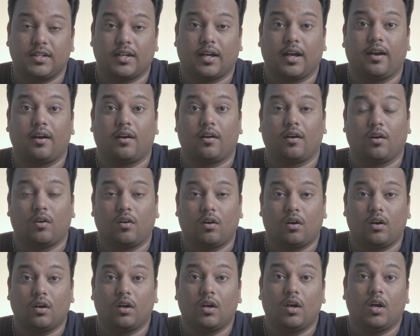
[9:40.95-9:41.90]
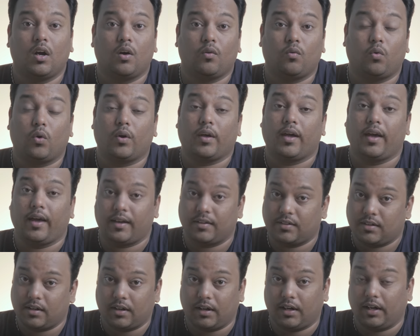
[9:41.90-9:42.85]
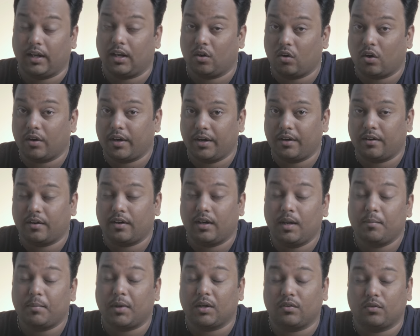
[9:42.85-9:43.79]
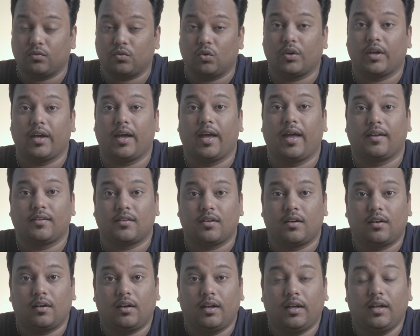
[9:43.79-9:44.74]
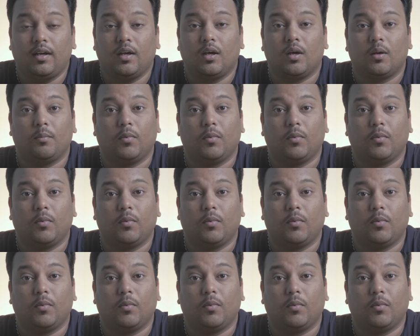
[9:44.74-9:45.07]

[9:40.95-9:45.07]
It can record four K externally, not internally, but four K externally,